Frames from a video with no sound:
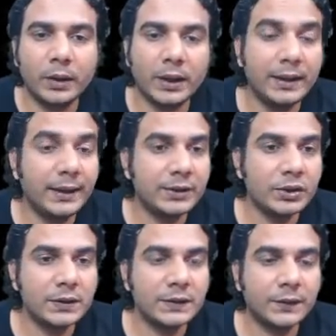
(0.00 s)

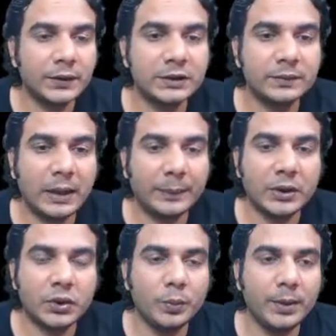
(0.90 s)
conditions for this
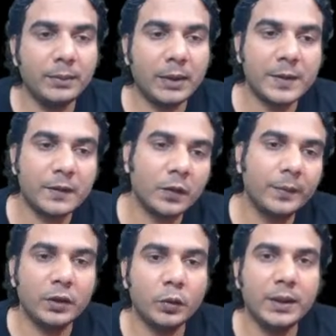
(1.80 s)
mapping to be mapping from
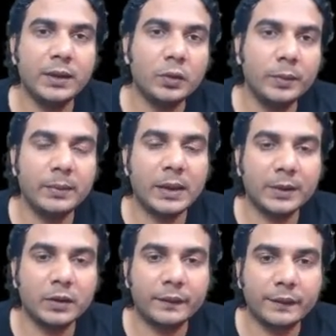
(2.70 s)
A to B to be
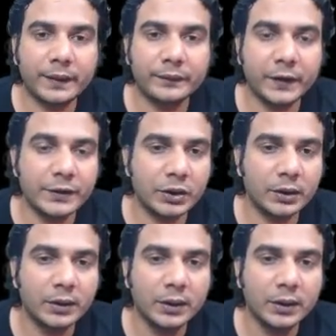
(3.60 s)
mapping of a function?